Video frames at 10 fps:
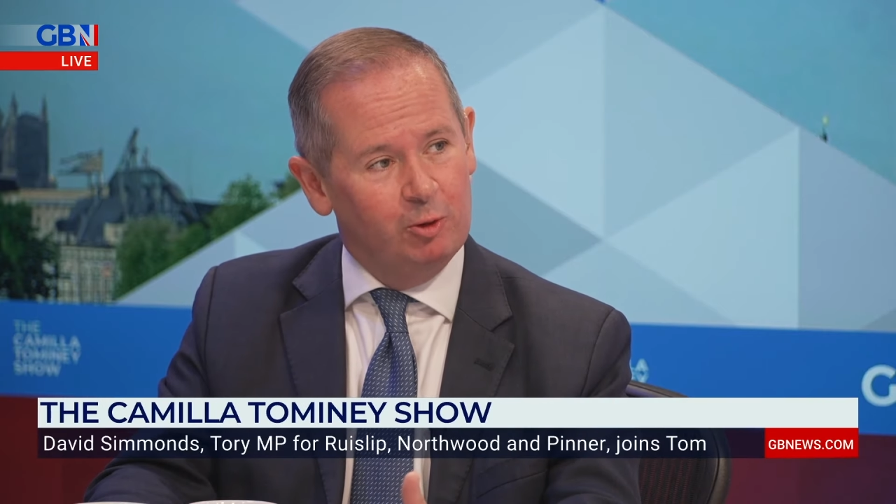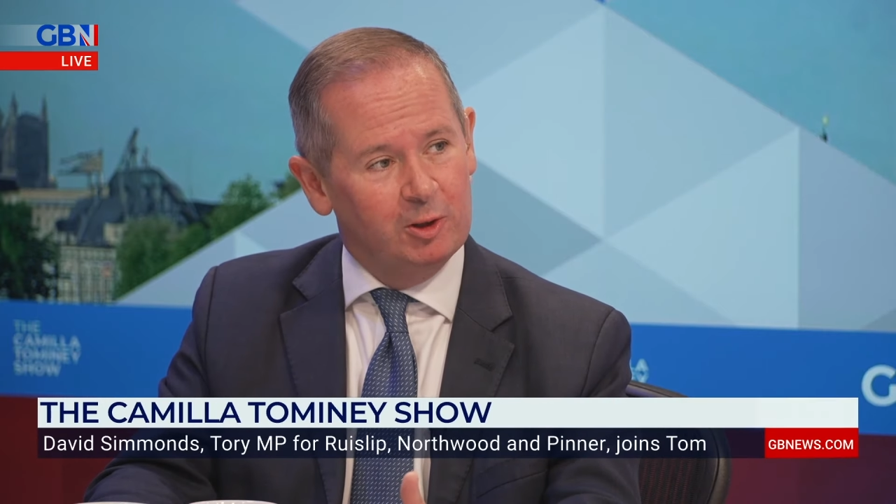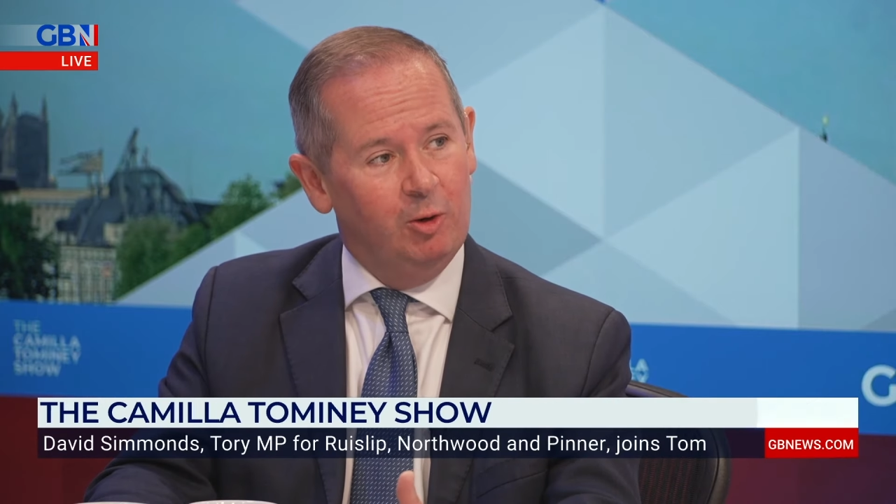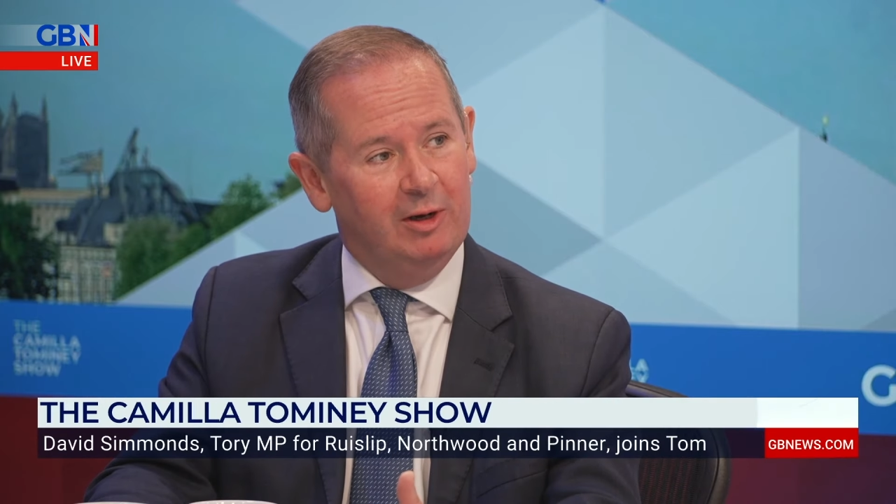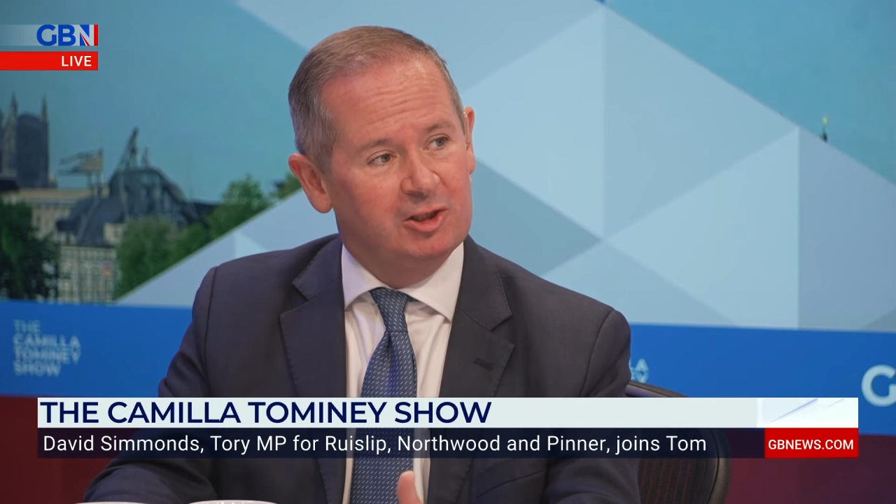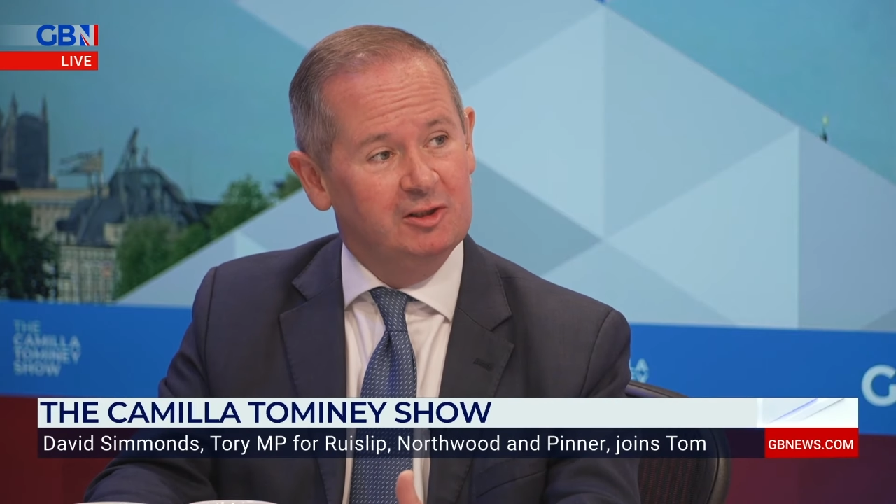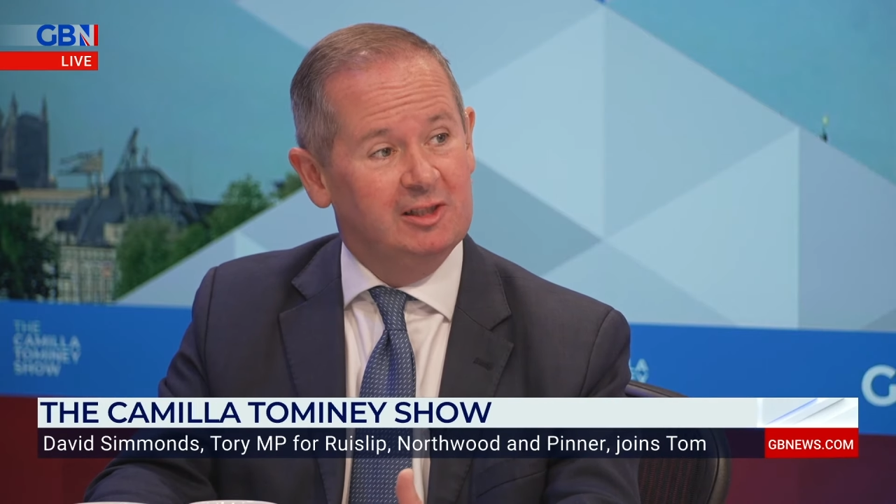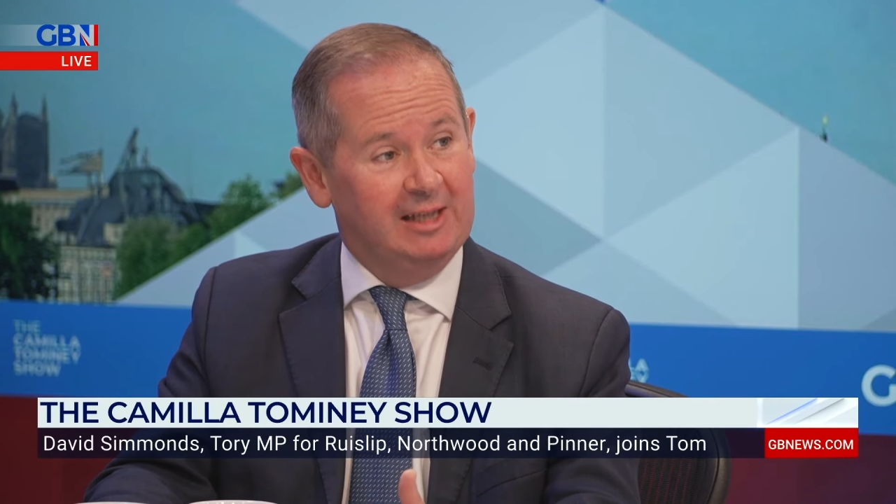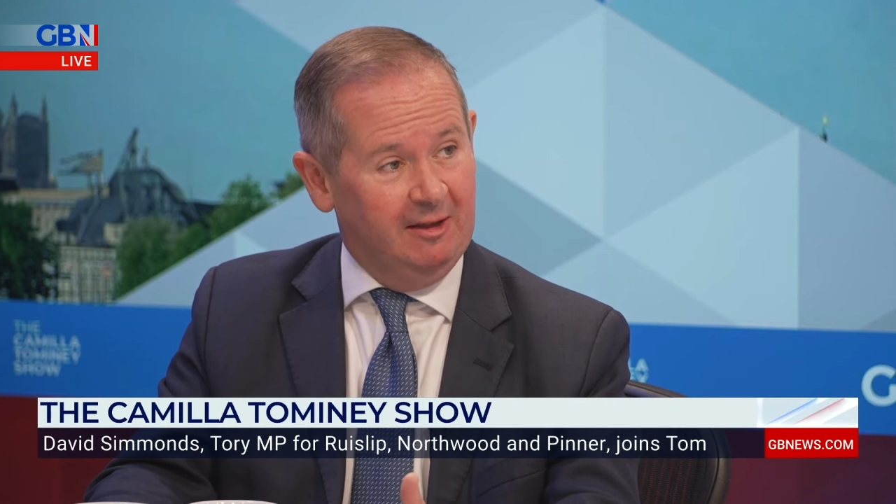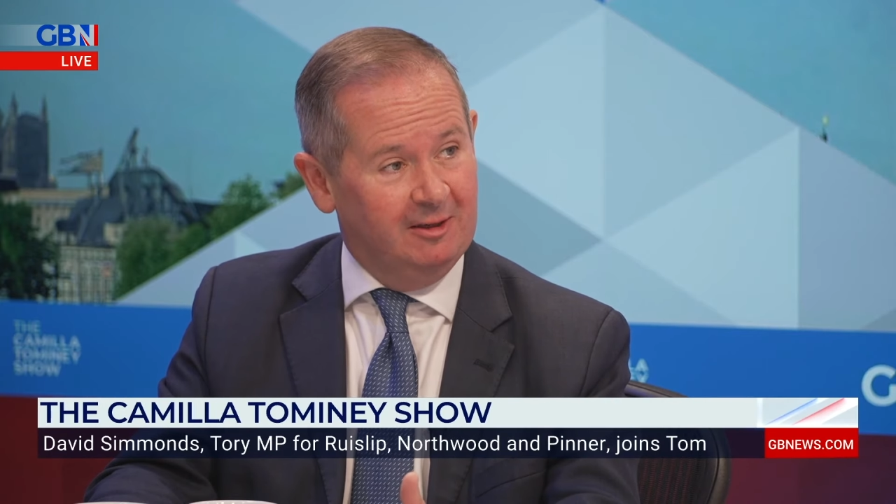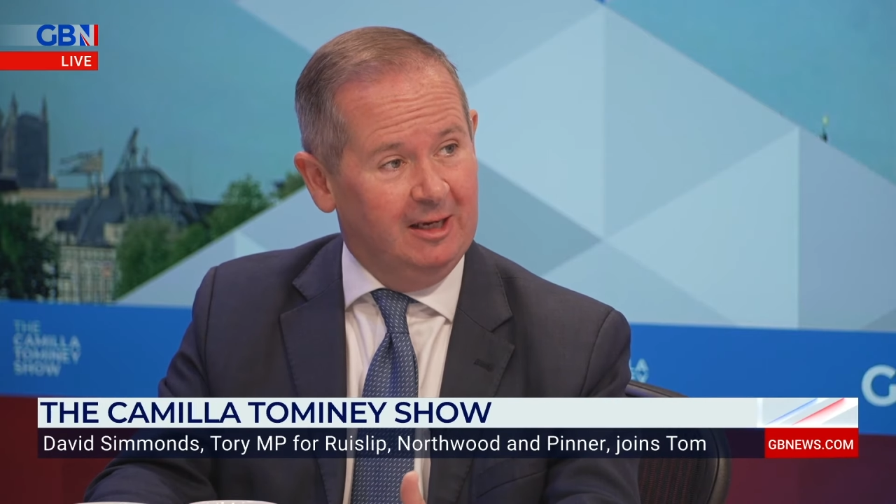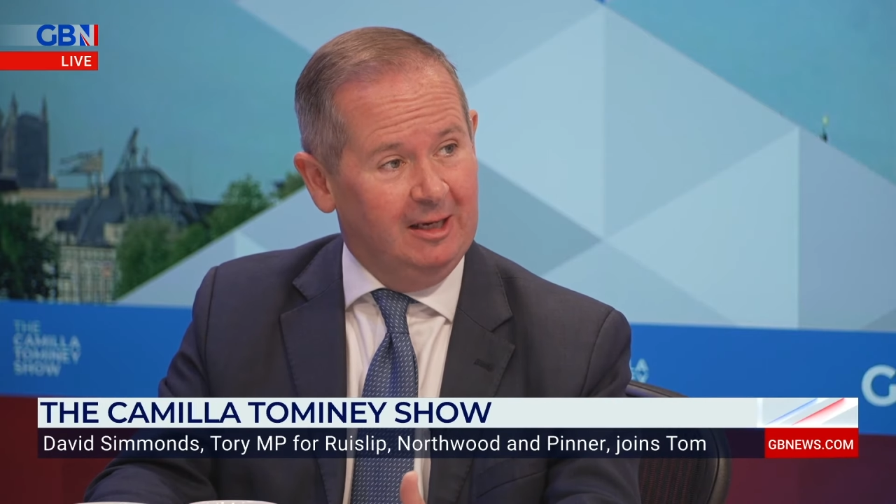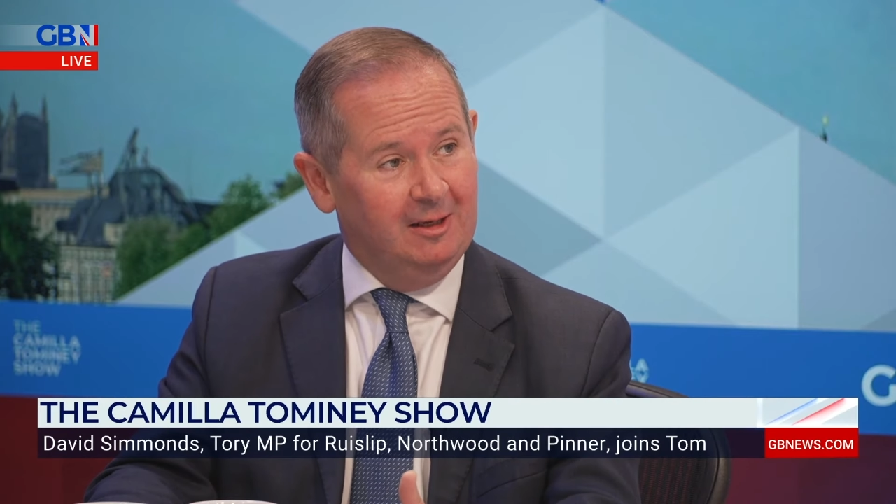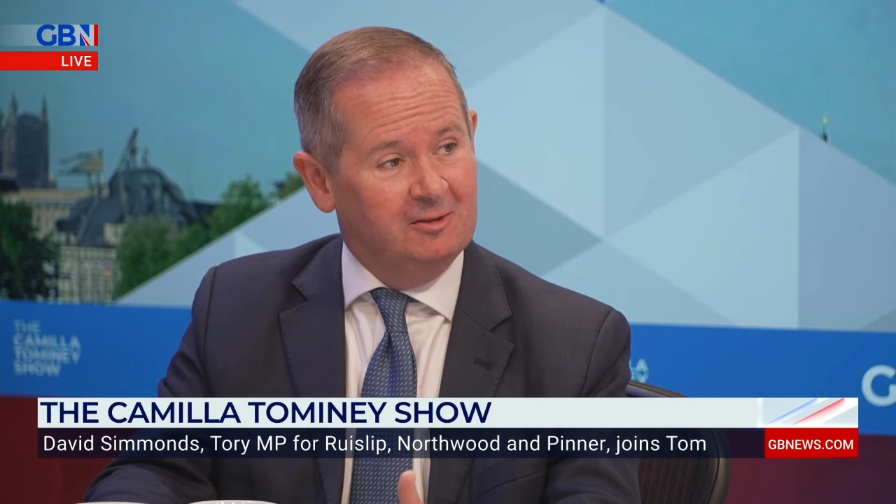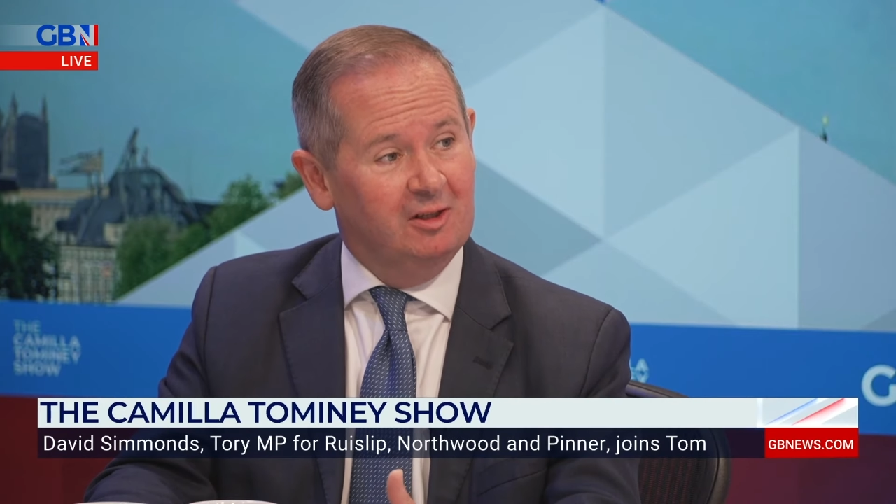electoral coalition
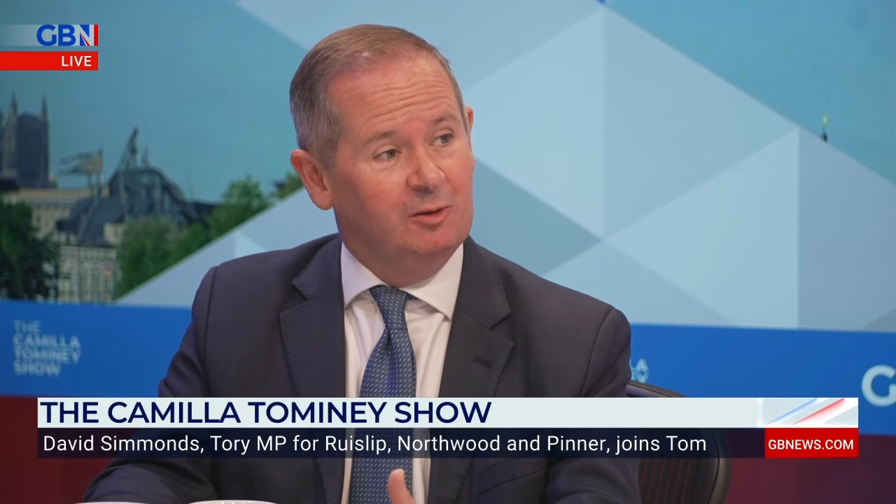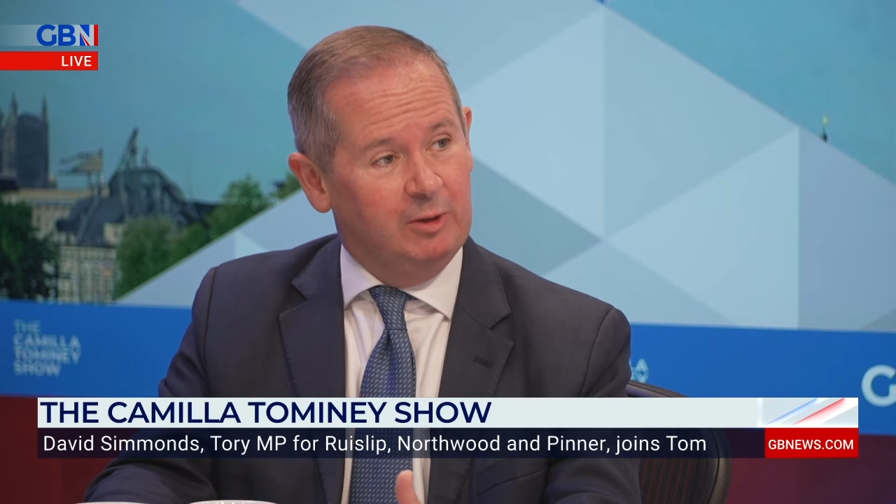together